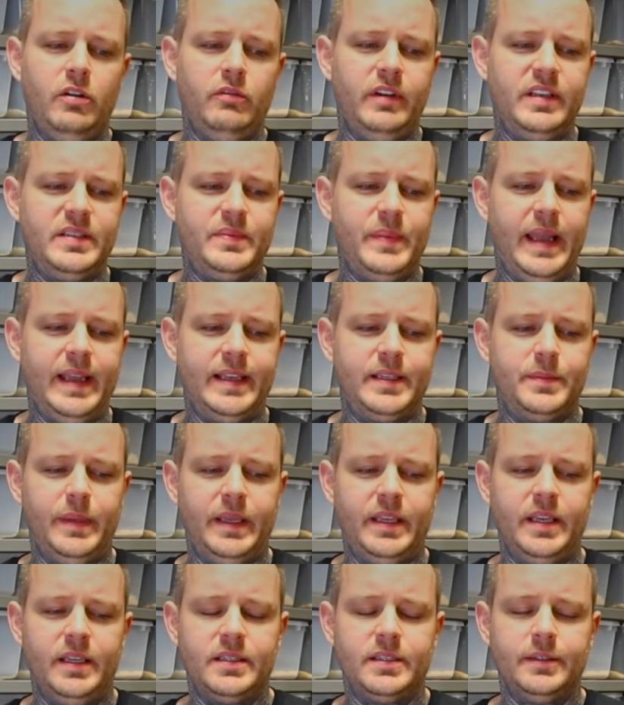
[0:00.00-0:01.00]
of respects,
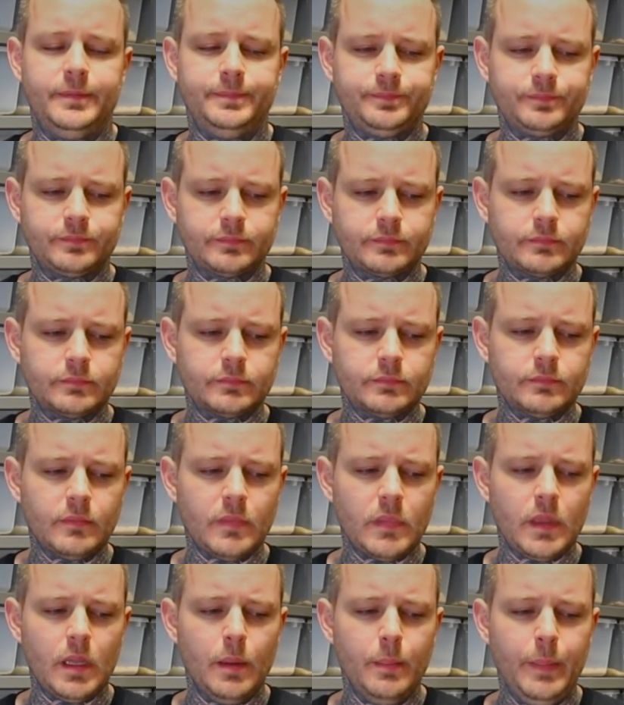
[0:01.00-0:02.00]
because
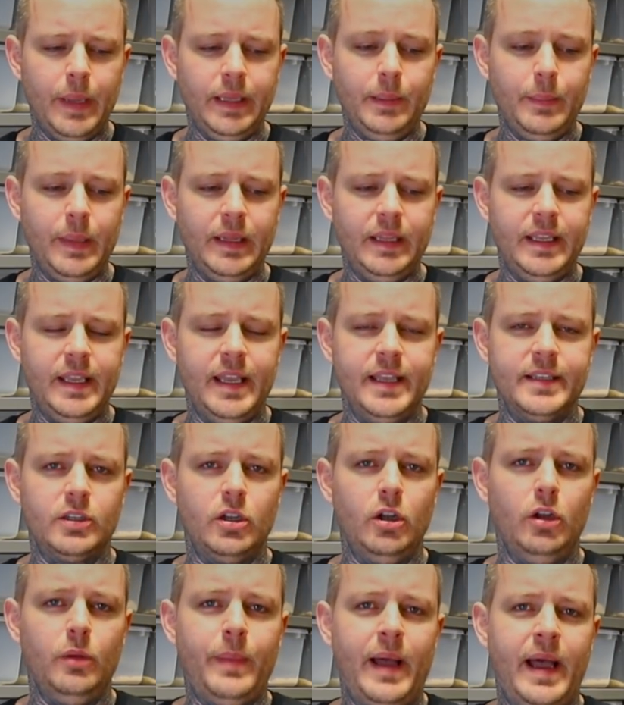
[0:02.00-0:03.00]
many years
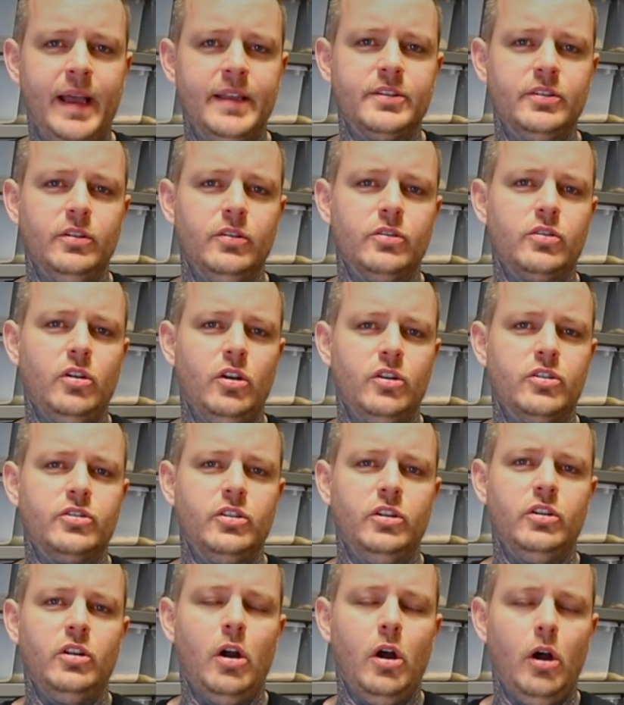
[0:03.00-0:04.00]
ago pastels cost
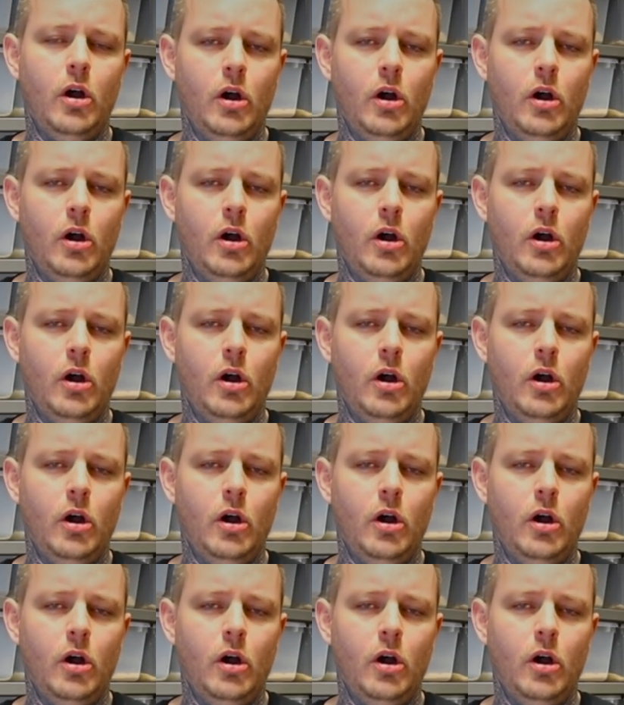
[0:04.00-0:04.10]
an